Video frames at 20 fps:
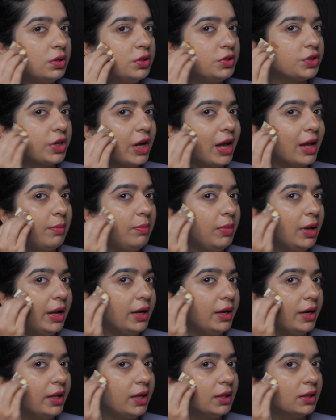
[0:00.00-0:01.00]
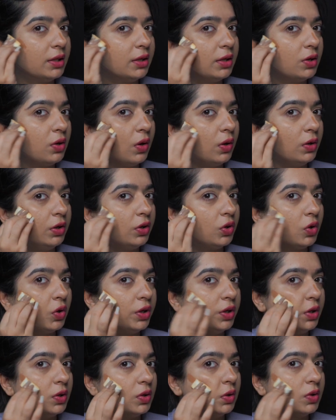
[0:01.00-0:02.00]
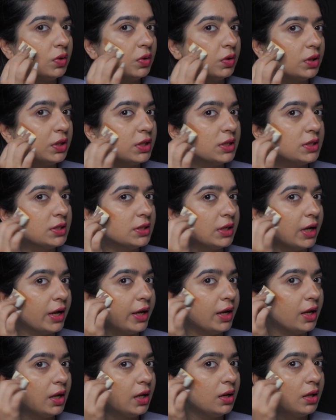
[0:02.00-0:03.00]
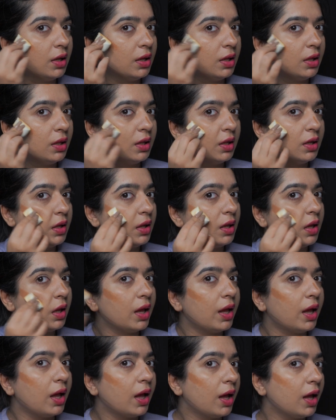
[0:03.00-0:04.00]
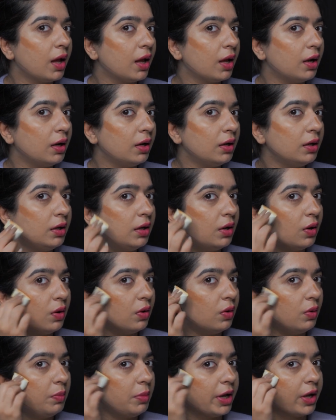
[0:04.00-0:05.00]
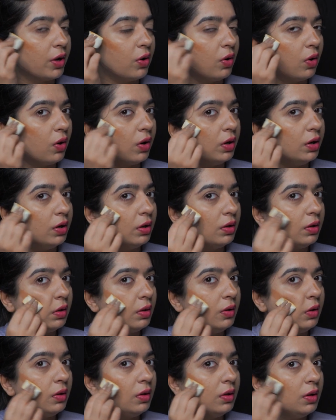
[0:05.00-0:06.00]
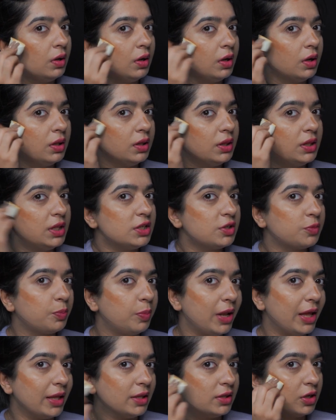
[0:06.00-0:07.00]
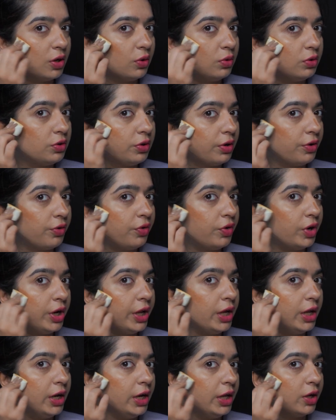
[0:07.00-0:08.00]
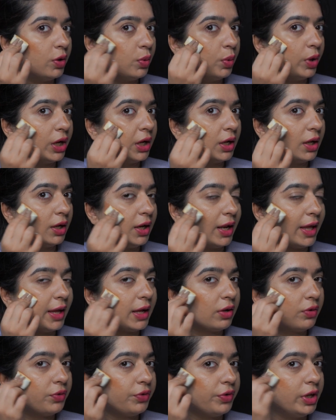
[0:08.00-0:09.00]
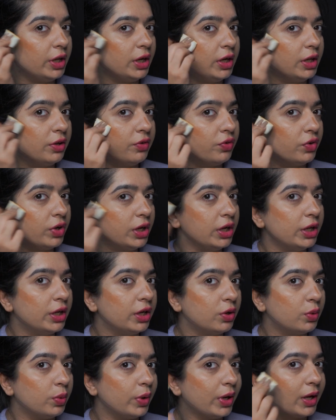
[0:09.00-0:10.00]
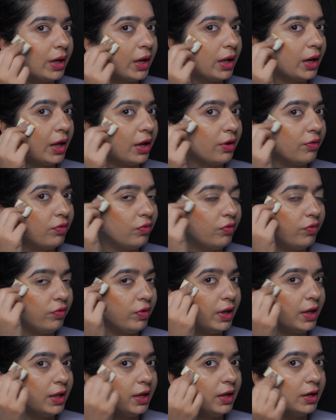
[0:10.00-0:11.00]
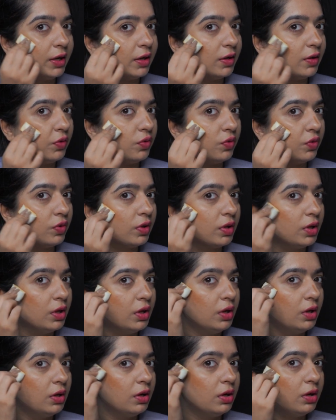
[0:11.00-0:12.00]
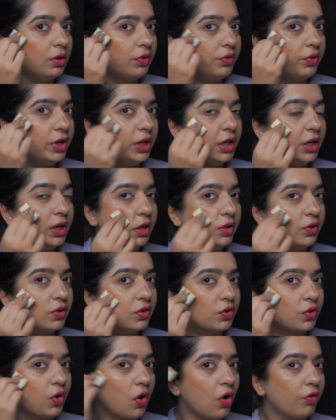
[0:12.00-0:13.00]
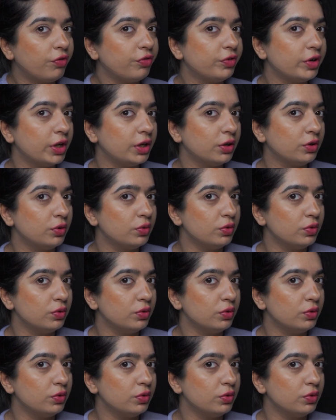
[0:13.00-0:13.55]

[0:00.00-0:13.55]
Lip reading: try blending the contour here on this side. And oh my god. This blends out really quick, like really quick, and I feel it is really soft and